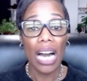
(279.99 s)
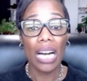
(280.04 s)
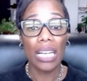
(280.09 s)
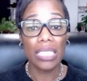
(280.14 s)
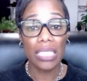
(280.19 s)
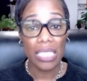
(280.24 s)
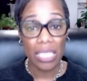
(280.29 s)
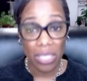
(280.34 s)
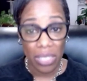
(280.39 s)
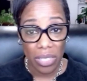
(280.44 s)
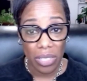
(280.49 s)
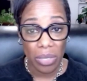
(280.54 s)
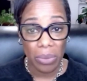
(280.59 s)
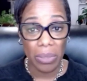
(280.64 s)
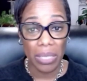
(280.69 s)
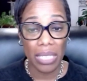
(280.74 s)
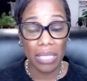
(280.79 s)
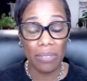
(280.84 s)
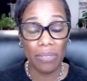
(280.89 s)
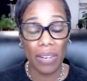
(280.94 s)
until they're
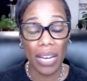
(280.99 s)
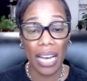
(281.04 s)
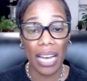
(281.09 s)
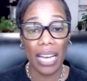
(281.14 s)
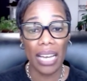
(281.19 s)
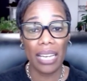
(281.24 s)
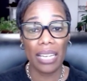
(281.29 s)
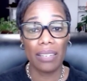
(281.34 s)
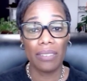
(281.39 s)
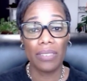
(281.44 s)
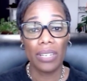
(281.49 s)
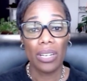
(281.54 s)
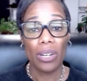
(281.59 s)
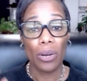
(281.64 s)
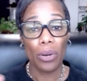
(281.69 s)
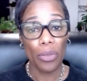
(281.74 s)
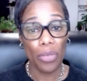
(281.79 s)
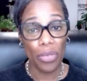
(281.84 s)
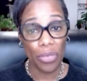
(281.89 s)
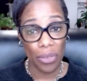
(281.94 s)
25
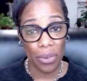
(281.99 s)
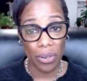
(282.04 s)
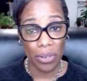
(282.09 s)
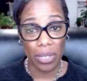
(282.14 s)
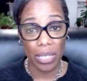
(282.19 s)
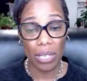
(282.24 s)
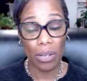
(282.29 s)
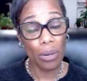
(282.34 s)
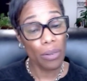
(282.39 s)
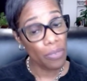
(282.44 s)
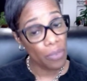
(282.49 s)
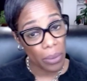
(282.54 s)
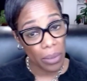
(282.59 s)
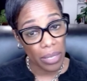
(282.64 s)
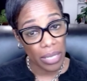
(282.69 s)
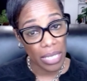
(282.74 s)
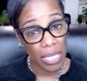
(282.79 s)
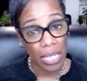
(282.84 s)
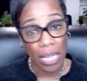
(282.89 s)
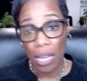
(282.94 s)
or 30 or
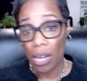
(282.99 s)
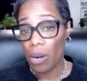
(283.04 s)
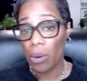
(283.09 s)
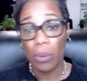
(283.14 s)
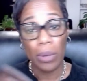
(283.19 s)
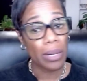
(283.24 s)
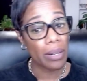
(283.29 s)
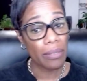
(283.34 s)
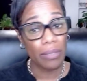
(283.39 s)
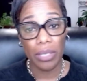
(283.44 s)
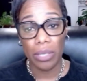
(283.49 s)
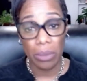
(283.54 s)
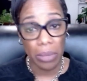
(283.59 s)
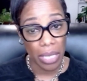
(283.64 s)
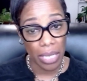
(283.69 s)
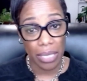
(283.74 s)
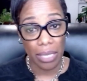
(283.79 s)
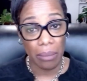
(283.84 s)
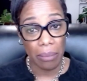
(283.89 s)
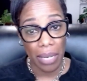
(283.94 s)
40 or whenever you
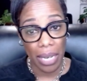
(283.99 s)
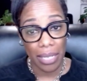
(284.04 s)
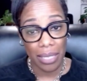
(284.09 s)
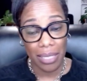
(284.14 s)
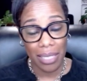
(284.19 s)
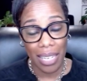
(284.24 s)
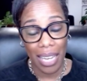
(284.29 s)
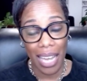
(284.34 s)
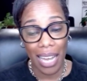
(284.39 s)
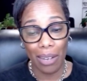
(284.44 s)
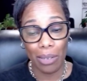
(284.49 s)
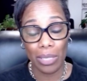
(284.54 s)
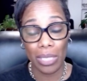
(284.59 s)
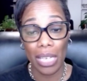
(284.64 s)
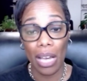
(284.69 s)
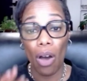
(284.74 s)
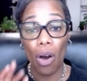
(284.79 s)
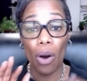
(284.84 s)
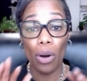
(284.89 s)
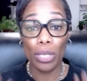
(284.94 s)
kick them out of the house
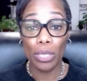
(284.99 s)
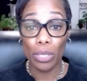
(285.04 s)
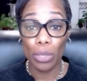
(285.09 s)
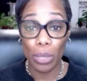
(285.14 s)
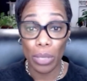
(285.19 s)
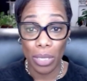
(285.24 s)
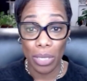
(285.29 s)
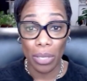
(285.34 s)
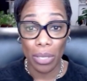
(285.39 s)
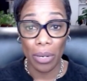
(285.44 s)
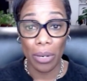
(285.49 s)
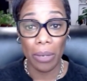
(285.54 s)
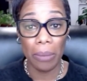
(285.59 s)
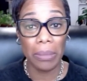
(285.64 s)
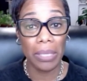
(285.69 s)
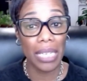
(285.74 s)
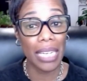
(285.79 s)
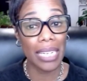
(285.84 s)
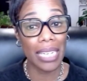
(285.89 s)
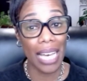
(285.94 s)
on your
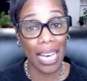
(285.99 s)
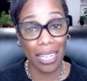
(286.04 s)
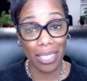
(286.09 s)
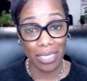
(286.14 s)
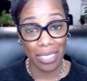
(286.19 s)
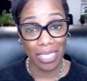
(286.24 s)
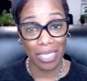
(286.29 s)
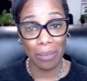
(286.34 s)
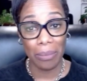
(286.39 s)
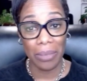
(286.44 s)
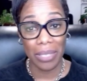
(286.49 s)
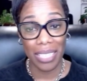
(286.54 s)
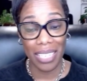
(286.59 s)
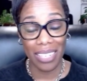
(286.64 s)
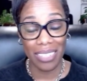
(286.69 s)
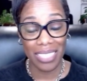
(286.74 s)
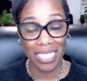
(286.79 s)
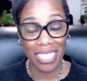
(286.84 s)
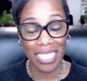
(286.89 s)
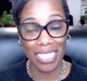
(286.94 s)
terms and not on someone
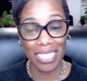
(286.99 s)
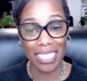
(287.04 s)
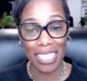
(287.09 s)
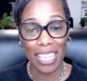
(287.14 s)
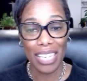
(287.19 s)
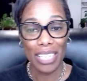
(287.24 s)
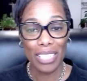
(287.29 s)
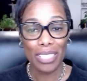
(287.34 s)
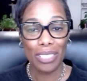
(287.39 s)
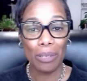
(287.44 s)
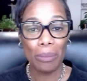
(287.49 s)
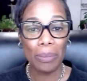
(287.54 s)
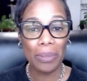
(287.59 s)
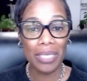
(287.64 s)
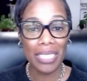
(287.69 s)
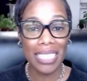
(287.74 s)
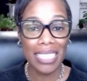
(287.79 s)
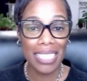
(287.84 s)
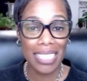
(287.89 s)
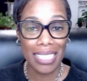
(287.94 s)
else's. So
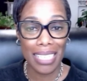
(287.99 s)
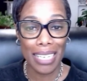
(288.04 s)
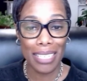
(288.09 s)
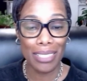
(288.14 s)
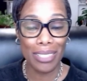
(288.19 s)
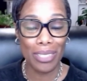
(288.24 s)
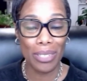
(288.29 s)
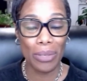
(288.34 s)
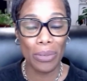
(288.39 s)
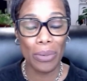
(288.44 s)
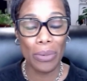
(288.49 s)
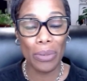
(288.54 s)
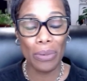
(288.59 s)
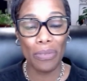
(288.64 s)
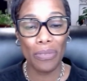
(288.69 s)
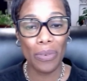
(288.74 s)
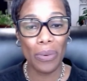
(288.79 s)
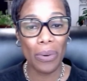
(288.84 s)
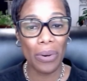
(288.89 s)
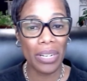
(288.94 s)
please stay tuned
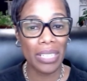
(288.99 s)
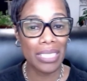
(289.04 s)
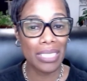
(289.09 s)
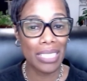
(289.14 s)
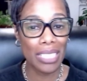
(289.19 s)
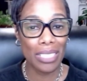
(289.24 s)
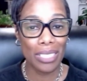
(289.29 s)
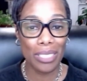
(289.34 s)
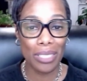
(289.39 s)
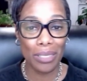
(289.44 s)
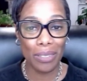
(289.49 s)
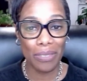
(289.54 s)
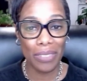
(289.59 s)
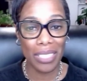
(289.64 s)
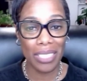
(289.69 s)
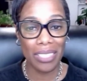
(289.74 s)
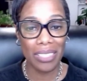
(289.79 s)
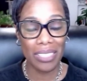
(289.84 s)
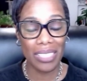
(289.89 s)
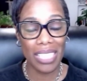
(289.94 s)
for additional
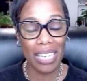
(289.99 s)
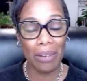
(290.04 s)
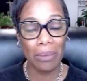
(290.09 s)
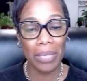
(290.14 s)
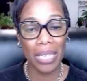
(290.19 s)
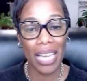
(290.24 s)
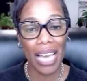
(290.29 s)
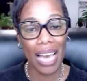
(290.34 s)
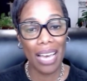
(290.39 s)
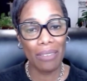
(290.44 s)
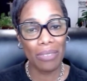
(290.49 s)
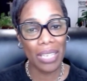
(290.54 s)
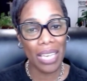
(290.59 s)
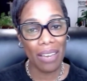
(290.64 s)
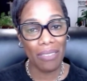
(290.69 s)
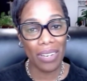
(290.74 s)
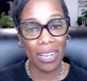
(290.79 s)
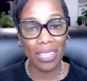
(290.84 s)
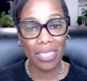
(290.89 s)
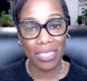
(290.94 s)
videos that we have. We
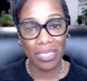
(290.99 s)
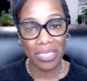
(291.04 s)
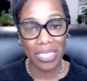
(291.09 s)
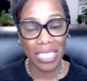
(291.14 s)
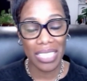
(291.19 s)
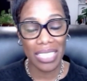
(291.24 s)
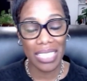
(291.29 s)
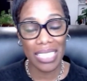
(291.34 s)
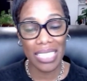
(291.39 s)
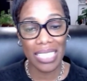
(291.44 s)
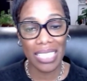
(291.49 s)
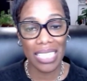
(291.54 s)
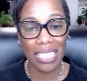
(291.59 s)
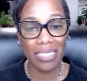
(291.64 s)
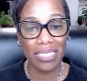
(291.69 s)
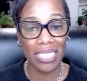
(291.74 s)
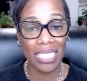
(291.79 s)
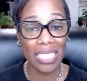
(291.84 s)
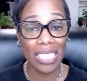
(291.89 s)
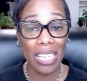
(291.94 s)
have others in this
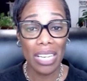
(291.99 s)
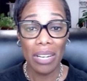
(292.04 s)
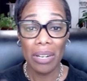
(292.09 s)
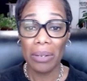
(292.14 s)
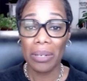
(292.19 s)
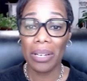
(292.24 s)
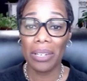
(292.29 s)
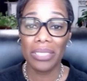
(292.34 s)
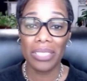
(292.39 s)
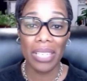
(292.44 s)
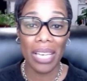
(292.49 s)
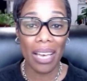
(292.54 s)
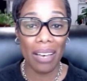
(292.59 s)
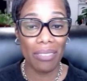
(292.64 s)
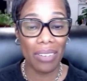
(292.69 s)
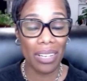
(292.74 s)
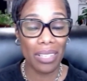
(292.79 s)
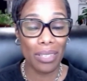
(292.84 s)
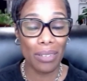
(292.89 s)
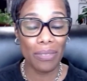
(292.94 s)
series. We also have
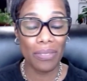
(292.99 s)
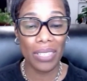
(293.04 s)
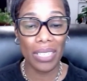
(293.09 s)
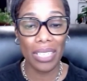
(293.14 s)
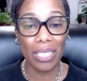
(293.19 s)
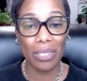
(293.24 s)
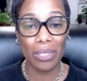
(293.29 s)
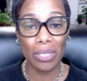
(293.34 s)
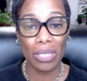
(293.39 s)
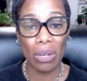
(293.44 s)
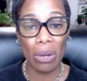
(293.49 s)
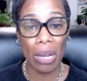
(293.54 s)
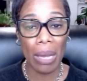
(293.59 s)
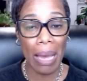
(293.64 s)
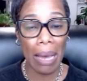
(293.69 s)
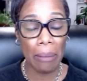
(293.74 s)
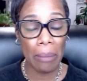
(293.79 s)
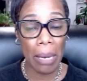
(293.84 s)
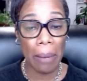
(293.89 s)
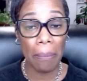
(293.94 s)
other videos
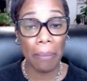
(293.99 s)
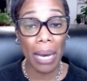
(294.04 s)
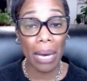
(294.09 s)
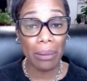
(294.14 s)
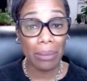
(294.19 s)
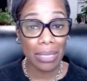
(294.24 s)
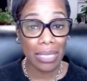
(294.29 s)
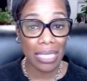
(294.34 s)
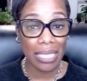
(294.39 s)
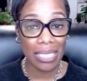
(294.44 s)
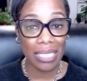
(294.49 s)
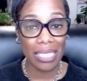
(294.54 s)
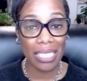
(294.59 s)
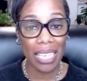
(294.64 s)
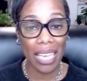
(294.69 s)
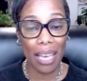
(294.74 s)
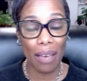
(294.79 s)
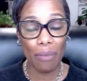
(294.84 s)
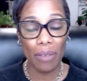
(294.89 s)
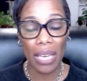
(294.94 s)
about
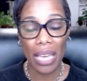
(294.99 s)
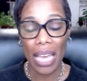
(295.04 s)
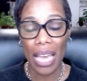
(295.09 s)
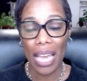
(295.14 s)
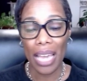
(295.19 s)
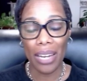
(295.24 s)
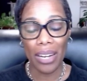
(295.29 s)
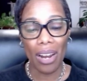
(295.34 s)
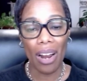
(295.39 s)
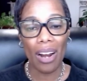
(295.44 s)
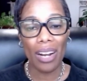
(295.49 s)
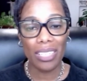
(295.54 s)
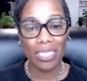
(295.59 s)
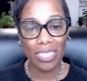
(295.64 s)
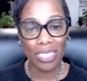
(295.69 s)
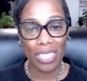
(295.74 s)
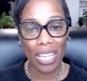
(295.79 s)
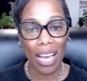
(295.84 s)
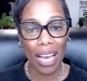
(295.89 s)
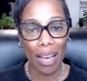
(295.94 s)
DCF. And our
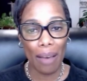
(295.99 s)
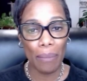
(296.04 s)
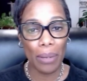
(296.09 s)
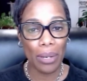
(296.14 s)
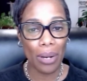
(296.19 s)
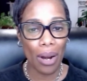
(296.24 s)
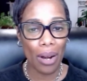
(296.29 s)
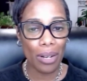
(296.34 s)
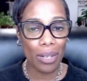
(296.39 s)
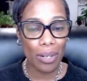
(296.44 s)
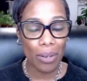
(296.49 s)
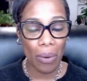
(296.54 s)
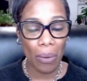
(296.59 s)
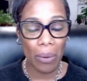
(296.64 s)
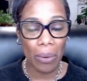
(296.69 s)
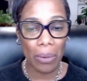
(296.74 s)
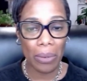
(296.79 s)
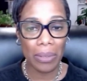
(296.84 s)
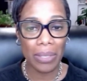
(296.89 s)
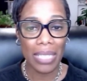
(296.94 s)
job and our
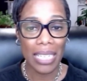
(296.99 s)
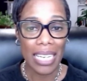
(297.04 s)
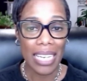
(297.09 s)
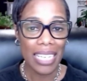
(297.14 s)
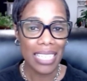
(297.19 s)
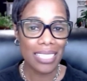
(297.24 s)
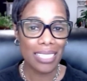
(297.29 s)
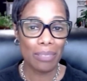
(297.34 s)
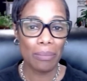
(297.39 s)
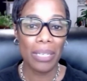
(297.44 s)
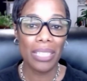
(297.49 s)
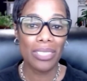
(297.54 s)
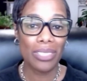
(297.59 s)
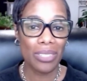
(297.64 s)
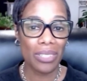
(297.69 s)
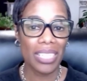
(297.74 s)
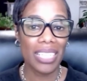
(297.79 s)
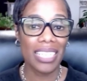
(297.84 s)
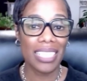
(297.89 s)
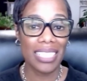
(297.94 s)
goal is to make
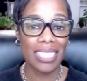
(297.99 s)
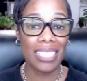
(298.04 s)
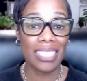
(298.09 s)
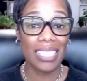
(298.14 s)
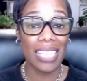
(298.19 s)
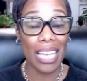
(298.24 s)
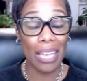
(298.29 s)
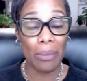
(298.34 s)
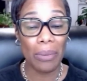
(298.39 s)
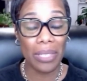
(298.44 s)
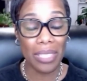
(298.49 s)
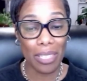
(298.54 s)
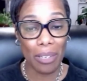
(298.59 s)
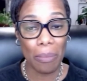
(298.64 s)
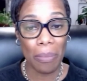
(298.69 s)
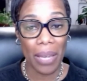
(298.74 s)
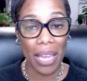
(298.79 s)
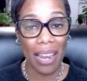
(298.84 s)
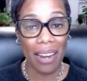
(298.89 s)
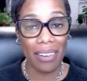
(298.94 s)
sure kids stay with their
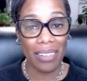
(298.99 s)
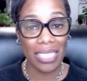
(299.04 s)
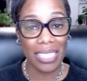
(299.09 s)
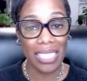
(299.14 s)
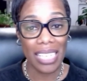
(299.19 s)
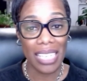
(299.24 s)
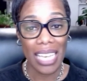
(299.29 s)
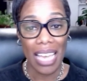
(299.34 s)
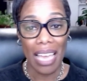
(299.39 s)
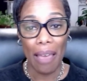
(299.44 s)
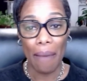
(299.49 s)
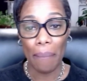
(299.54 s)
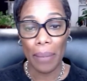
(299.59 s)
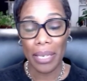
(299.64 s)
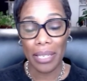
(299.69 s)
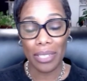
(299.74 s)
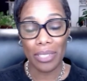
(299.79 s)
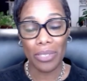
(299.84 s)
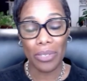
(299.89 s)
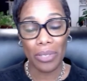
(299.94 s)
parents and
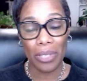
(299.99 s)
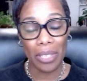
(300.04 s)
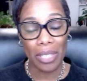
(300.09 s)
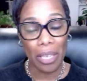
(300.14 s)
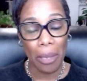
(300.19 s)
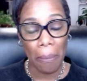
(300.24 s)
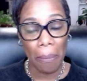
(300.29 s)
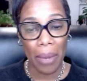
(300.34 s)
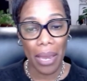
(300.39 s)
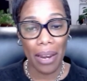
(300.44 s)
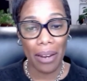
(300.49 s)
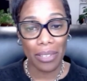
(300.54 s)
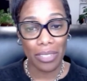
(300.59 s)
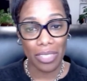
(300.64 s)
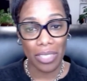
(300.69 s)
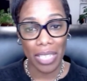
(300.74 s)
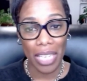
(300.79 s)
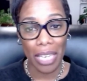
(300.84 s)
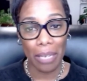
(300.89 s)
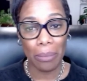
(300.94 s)
making sure that their parents
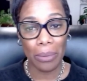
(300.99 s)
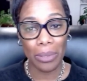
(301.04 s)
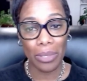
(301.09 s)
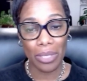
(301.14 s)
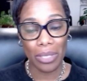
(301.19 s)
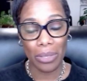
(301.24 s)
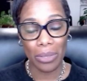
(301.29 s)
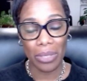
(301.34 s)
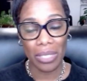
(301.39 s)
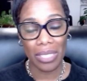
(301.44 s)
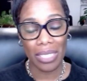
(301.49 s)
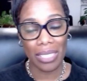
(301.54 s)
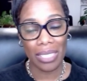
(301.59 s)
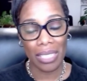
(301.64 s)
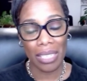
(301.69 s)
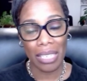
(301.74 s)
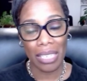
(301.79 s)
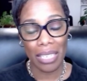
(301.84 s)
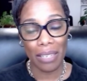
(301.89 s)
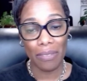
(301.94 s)
are able to
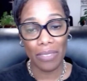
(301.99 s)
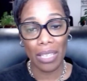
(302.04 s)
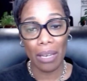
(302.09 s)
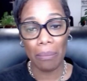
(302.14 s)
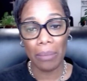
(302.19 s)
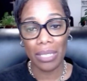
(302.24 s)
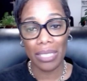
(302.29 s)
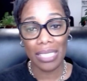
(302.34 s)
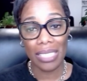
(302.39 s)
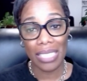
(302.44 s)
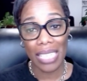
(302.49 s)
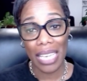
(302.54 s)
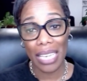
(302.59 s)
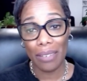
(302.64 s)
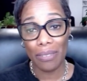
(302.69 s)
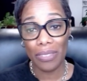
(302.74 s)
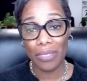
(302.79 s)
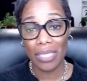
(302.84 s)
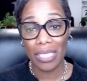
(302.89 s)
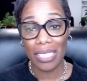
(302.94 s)
give them a
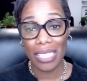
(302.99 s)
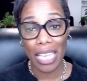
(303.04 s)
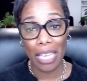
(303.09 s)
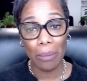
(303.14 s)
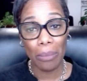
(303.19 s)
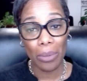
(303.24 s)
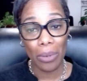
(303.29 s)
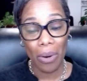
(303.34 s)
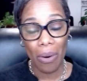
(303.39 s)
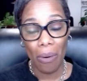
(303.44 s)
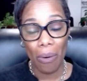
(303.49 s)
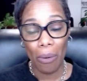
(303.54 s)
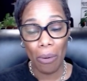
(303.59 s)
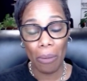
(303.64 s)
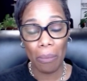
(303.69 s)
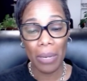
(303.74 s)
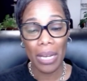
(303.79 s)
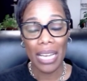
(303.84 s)
safe, stable home